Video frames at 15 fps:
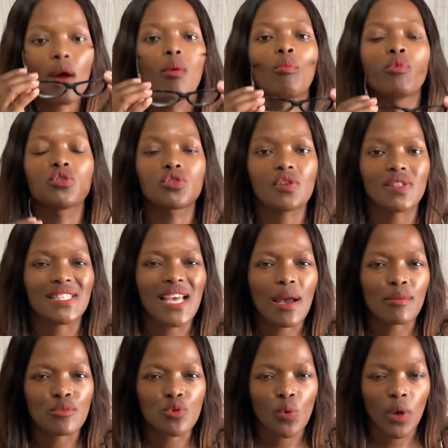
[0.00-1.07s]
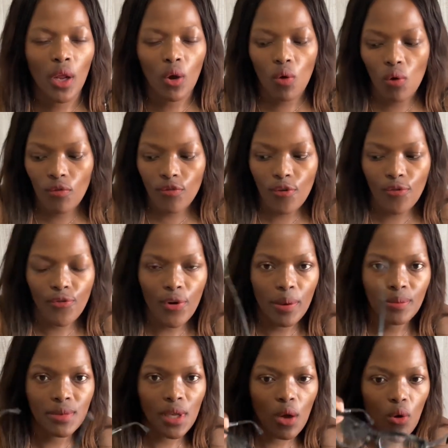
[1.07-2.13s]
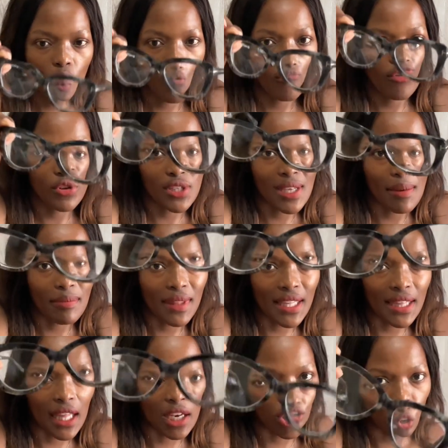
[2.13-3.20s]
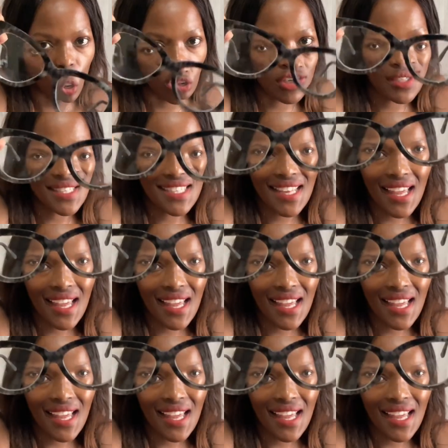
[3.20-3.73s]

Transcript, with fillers: most of the times when i go for frames i go for something that looks